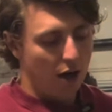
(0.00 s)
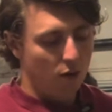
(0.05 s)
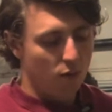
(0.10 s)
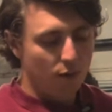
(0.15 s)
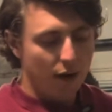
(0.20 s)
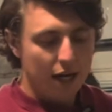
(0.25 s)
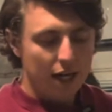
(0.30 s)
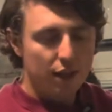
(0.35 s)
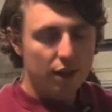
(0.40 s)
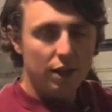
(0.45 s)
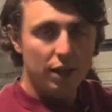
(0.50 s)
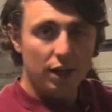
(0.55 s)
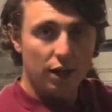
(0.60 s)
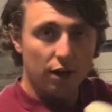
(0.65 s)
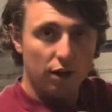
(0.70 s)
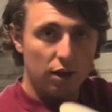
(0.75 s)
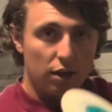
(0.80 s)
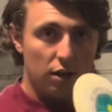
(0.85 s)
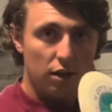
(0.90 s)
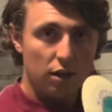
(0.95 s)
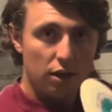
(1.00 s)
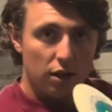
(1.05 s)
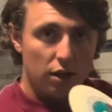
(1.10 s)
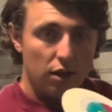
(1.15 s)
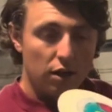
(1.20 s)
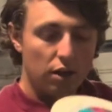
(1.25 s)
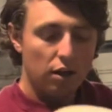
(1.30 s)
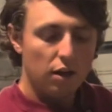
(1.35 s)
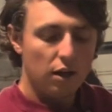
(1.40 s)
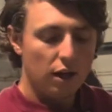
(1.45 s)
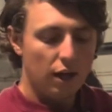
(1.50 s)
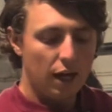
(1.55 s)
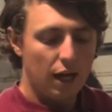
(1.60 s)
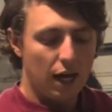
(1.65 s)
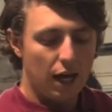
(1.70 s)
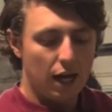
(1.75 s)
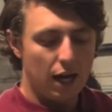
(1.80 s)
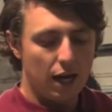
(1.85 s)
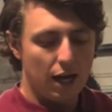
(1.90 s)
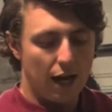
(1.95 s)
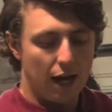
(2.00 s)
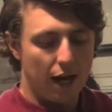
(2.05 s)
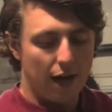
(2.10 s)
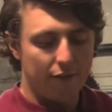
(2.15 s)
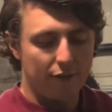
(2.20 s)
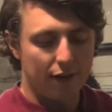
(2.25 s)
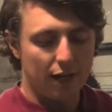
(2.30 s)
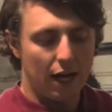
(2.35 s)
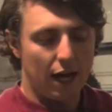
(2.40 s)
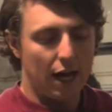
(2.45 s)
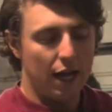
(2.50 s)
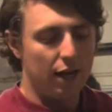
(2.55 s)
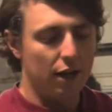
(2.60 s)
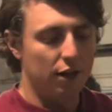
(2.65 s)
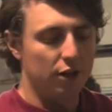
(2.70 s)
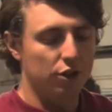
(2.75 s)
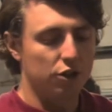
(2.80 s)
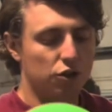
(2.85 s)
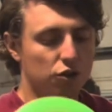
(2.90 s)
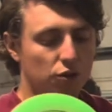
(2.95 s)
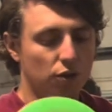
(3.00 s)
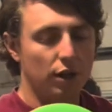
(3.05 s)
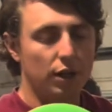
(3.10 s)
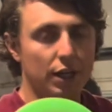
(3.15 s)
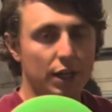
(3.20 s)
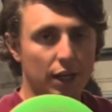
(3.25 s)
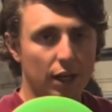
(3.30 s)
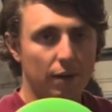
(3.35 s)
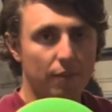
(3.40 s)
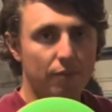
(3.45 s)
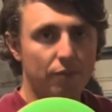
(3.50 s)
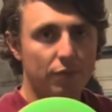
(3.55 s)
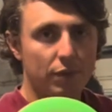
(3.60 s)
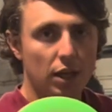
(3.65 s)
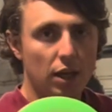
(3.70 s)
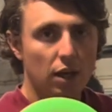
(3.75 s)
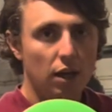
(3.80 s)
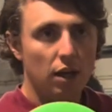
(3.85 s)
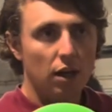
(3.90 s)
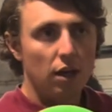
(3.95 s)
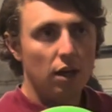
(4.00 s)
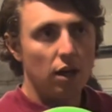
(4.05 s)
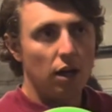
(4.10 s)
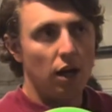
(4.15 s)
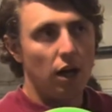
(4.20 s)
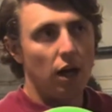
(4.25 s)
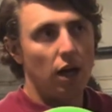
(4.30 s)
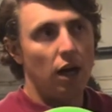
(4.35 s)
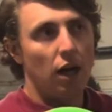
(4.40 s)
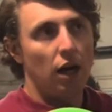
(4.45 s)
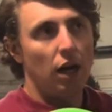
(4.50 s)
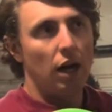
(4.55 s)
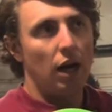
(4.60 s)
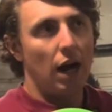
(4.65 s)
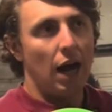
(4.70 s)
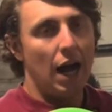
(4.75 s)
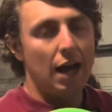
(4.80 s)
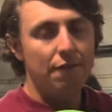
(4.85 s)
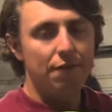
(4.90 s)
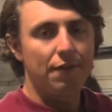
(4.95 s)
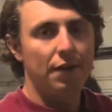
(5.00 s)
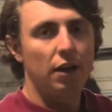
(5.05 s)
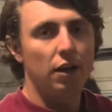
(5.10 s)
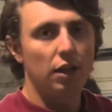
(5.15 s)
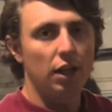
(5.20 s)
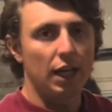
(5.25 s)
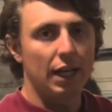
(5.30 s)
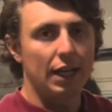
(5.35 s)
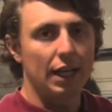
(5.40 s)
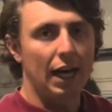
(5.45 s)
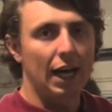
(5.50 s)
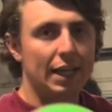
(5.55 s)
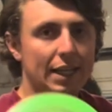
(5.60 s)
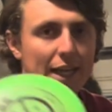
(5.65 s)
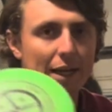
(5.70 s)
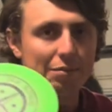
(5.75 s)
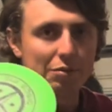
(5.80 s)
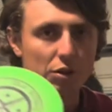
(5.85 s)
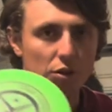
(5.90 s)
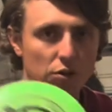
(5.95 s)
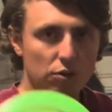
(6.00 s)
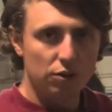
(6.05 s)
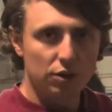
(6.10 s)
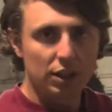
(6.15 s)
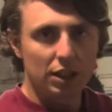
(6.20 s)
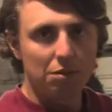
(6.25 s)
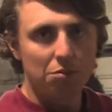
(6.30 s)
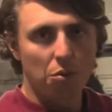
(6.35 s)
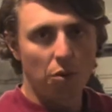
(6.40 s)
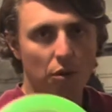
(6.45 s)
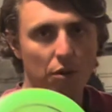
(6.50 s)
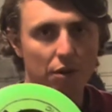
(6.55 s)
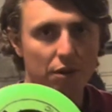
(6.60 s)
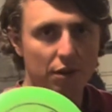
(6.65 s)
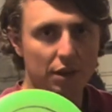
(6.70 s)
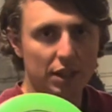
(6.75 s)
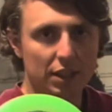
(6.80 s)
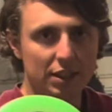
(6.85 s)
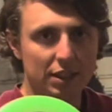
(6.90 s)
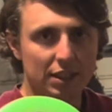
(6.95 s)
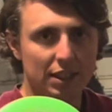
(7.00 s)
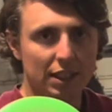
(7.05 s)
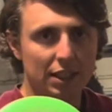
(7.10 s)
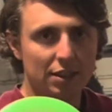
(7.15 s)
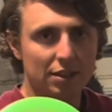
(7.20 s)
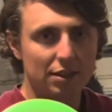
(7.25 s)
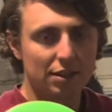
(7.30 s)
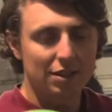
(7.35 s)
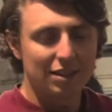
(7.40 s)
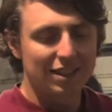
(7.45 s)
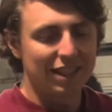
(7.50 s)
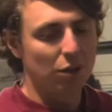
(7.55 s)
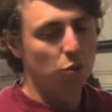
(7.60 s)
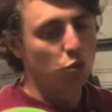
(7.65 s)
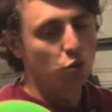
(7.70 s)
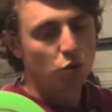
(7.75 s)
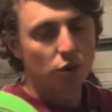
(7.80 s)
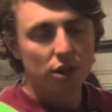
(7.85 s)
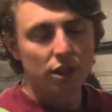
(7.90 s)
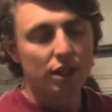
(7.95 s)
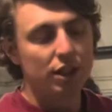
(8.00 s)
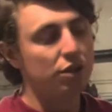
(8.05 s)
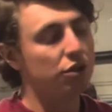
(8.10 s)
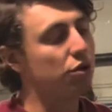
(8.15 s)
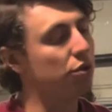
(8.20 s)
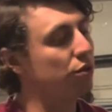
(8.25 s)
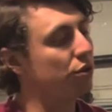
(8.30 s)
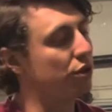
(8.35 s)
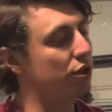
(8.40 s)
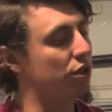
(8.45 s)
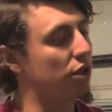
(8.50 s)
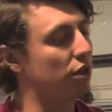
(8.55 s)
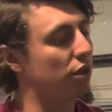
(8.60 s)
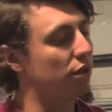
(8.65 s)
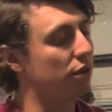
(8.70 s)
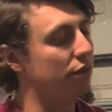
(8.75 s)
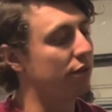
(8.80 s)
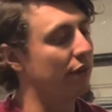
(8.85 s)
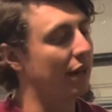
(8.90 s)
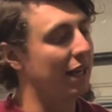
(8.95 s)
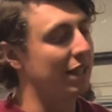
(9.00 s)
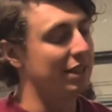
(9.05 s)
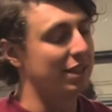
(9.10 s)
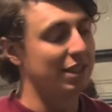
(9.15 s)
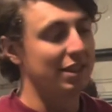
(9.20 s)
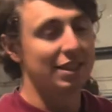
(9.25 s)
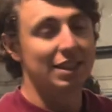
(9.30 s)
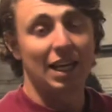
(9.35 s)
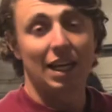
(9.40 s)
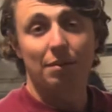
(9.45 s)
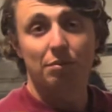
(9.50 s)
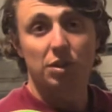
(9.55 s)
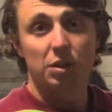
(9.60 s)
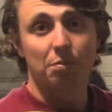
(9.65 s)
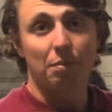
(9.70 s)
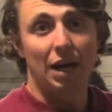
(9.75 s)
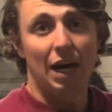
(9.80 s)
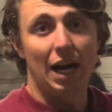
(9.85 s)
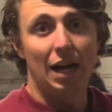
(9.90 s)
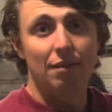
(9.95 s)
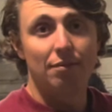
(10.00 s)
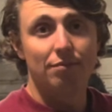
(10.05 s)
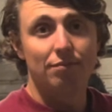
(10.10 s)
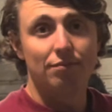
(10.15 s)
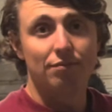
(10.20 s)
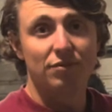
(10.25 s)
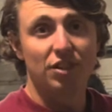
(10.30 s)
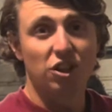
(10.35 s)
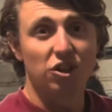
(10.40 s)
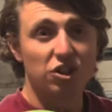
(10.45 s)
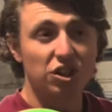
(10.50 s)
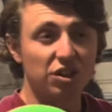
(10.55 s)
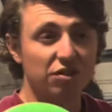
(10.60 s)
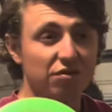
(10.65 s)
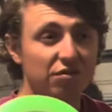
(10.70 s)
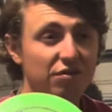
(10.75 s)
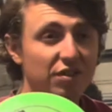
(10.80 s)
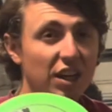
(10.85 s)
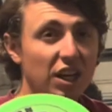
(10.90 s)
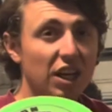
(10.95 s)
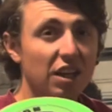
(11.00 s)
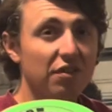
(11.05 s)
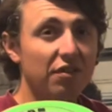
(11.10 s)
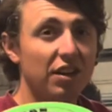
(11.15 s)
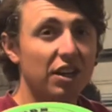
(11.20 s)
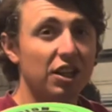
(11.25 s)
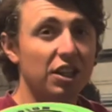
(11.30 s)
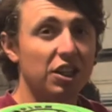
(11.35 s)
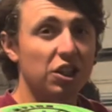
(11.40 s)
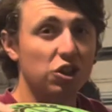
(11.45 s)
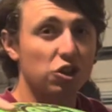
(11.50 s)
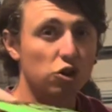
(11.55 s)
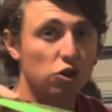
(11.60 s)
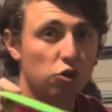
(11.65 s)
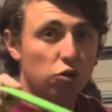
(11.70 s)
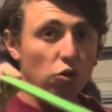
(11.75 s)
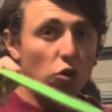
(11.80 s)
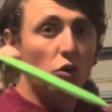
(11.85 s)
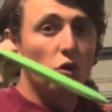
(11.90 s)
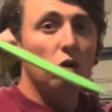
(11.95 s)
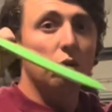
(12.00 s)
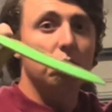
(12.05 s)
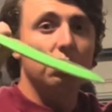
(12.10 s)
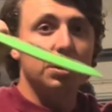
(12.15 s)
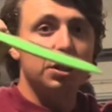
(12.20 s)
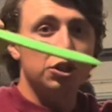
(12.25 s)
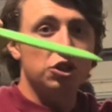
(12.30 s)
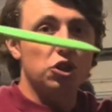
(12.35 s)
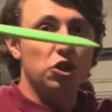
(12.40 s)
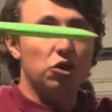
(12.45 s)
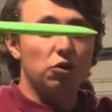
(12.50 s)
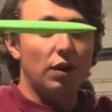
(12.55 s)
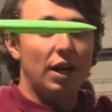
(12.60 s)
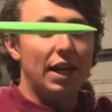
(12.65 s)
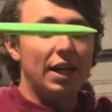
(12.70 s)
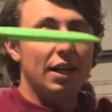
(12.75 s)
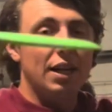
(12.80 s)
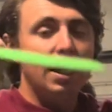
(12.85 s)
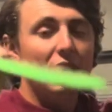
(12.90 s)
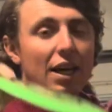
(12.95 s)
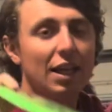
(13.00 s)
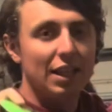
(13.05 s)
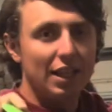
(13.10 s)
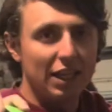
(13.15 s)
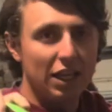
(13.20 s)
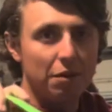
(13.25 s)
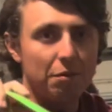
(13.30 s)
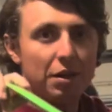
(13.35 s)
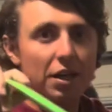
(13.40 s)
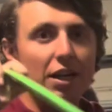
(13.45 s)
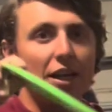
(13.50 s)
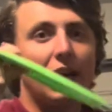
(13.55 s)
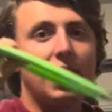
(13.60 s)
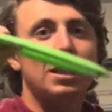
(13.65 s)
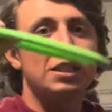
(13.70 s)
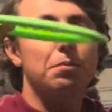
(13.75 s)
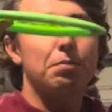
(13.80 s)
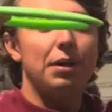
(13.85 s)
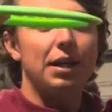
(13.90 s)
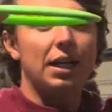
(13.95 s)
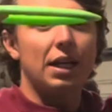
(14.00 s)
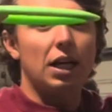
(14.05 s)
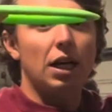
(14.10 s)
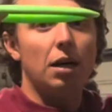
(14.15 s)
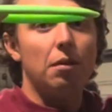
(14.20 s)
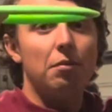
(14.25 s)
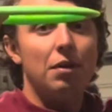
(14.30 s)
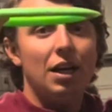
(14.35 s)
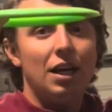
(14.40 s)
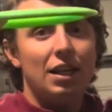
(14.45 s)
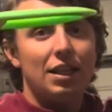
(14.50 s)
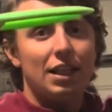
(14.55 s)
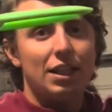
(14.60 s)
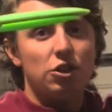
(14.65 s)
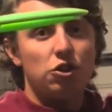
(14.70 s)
a Wraith here, and I've got a Destroyer here. I felt like I kept losing both of these discs. They really do serve as the same spot. They're just very, very controllably straight. They give me a nice pickup. They